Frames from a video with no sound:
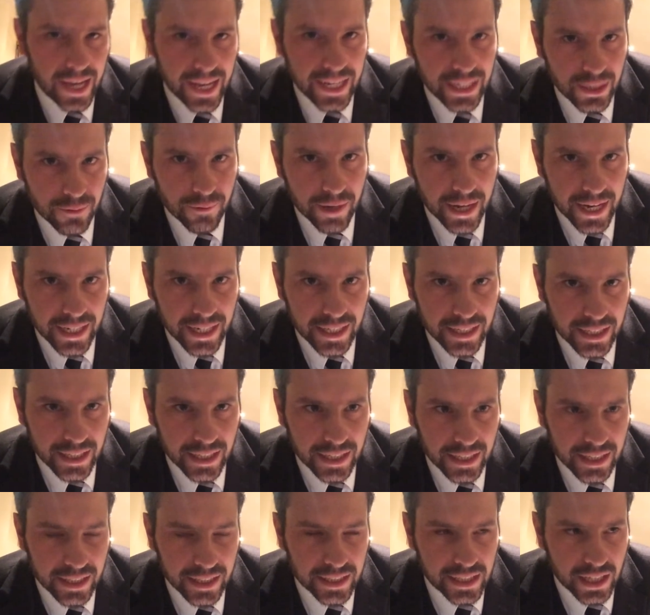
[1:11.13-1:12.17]
Anyway,
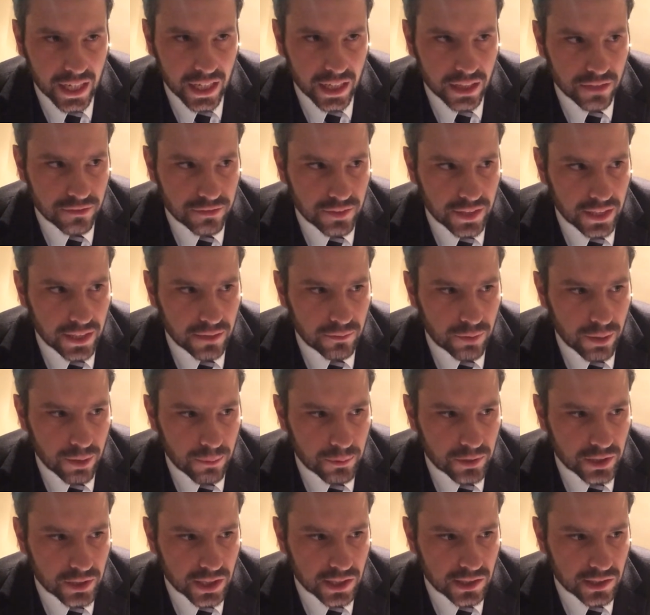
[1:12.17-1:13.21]
it
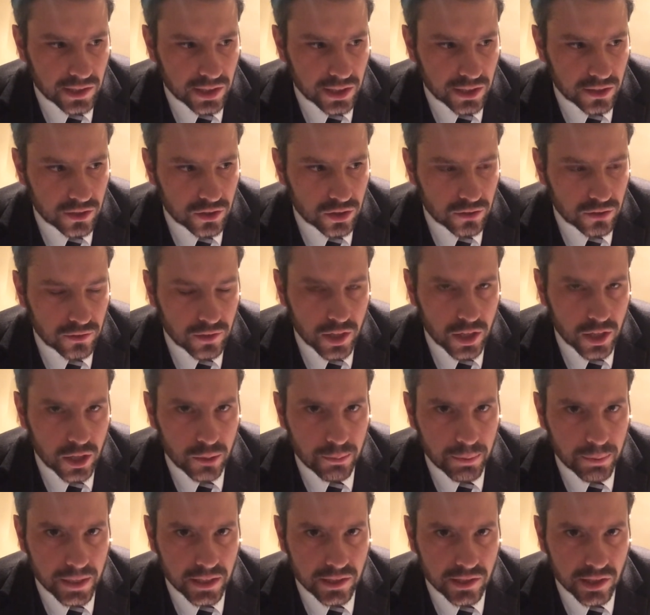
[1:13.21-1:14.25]
represents a sort of a
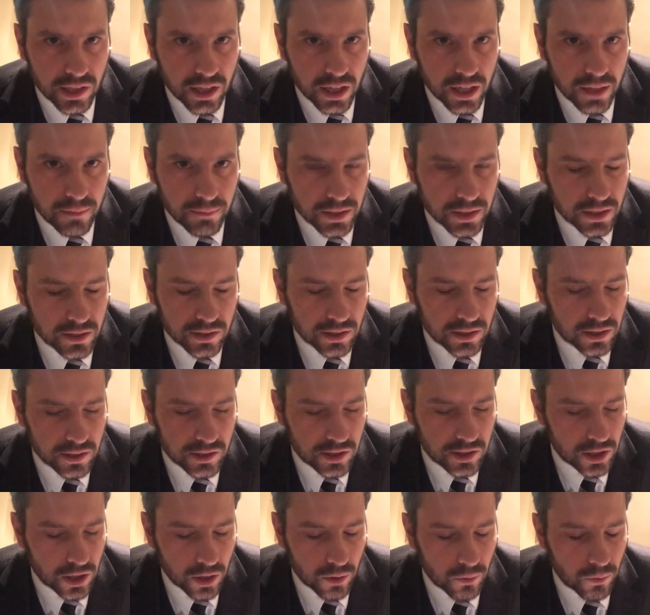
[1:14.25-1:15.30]
loop in time that's...
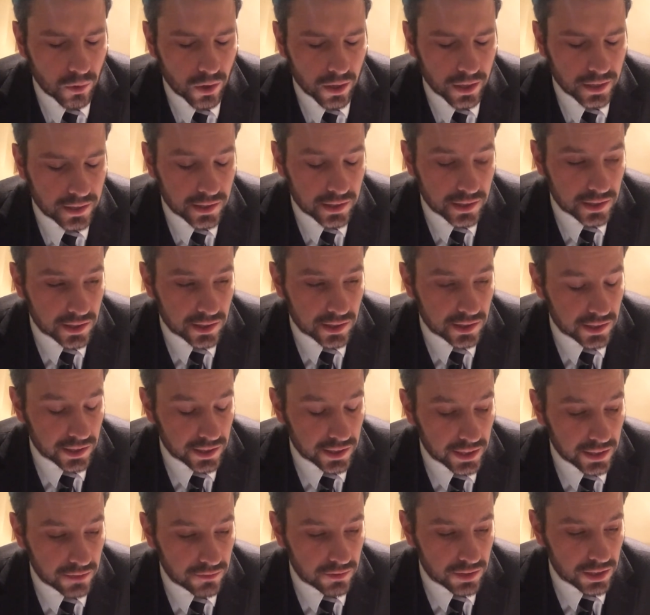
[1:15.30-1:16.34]
Do you know what? This isn't
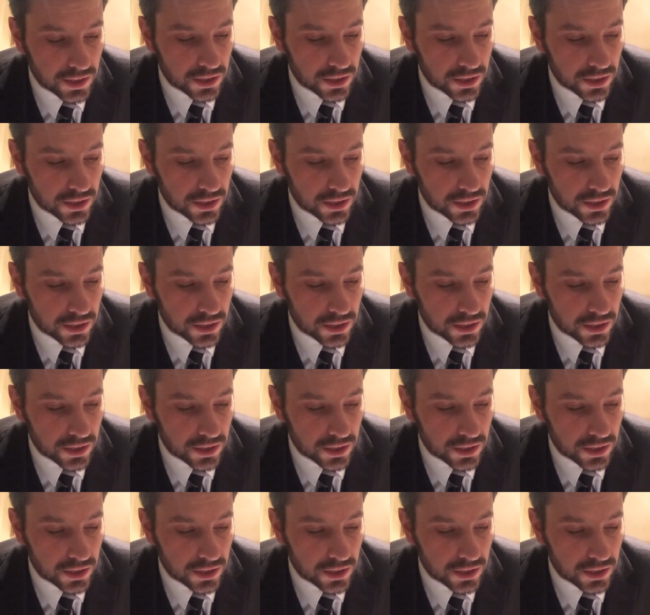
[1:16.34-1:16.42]
even